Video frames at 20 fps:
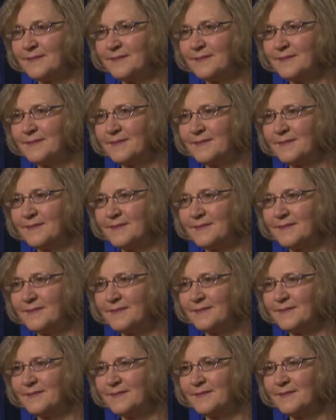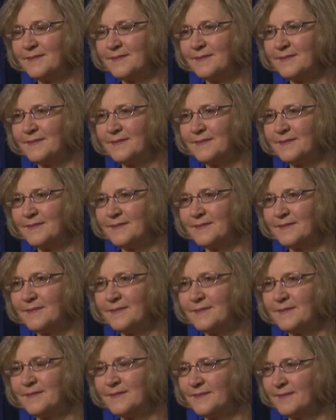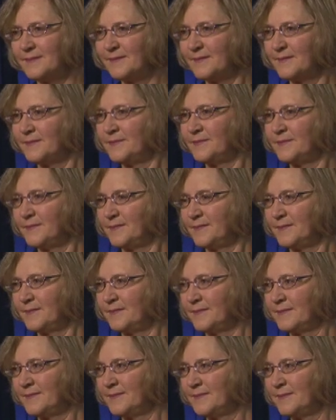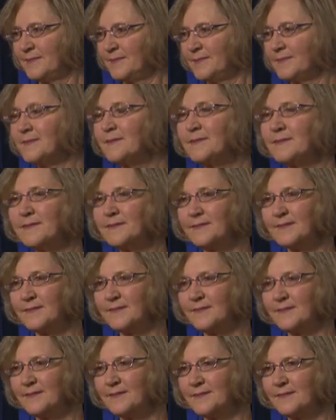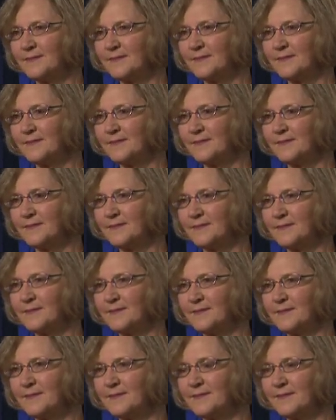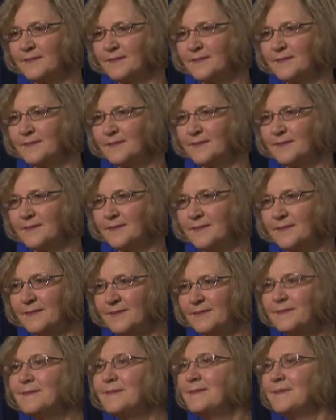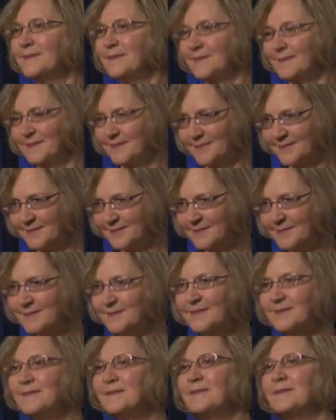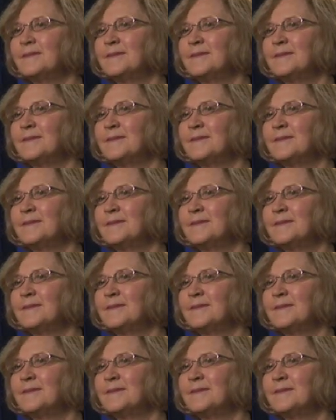This person isn't speaking.